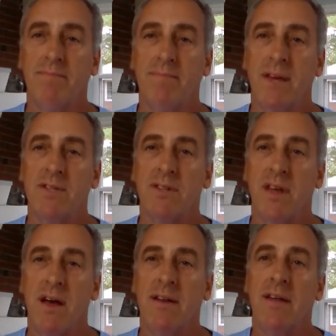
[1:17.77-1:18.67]
Thanks a
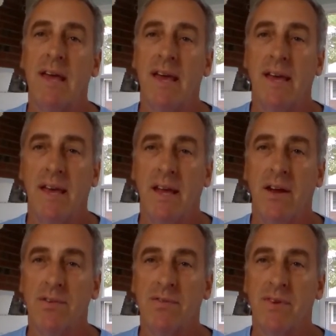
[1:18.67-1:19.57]
lot.
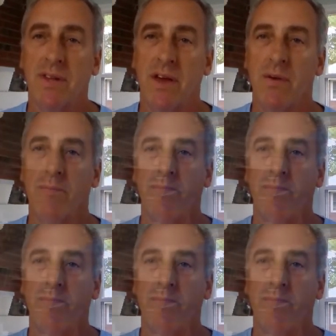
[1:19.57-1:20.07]
Here's the video.